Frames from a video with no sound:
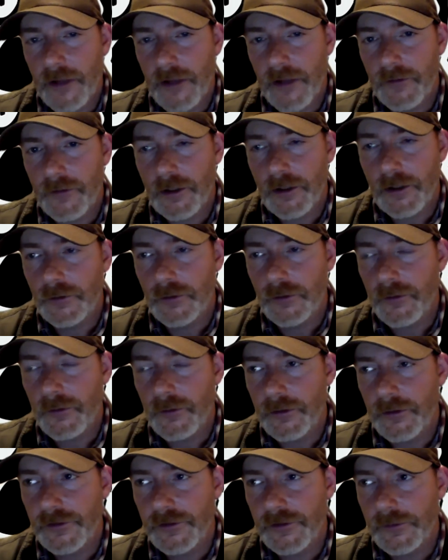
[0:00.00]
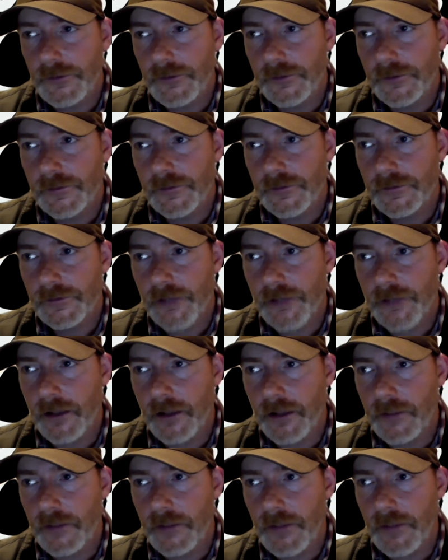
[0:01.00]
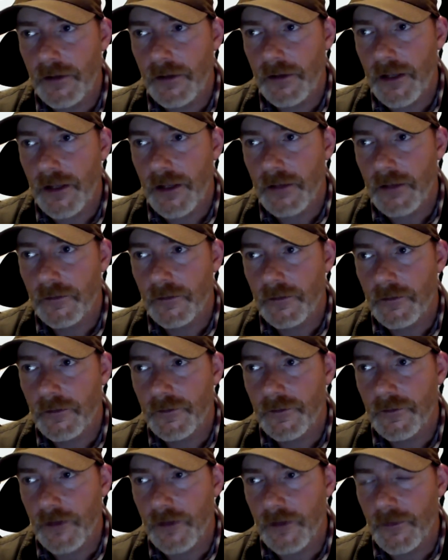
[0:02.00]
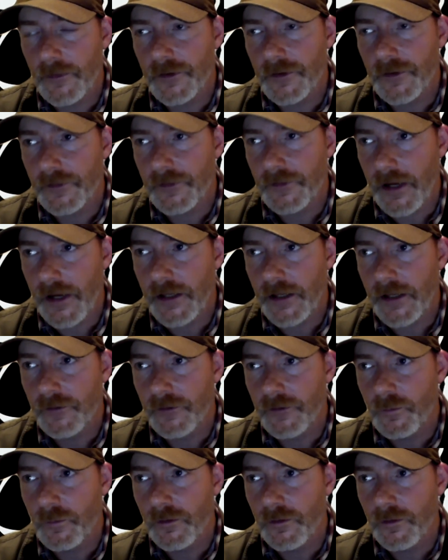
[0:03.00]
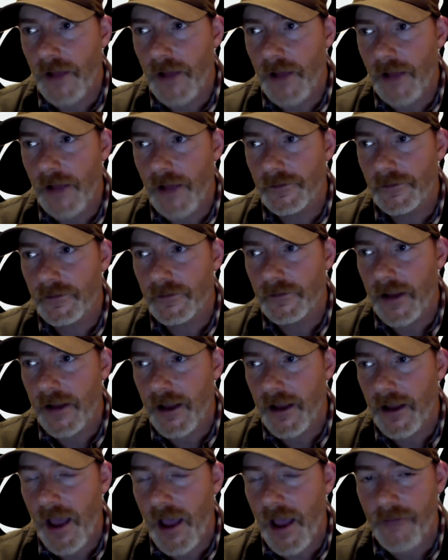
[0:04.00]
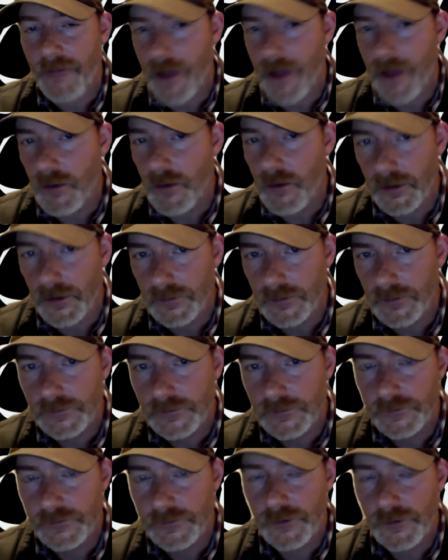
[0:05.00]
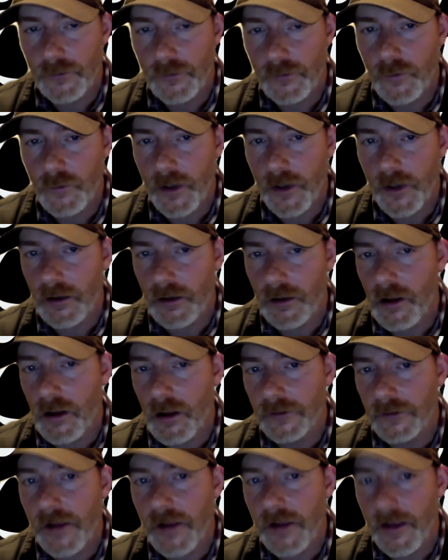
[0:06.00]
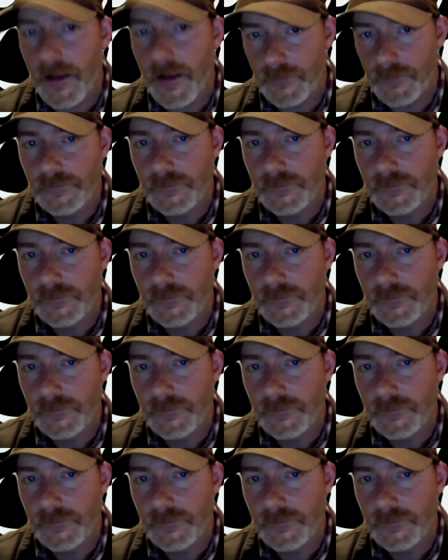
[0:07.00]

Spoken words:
a clue. She was telling me that some of the sightings will last like a half hour, so quite a long time.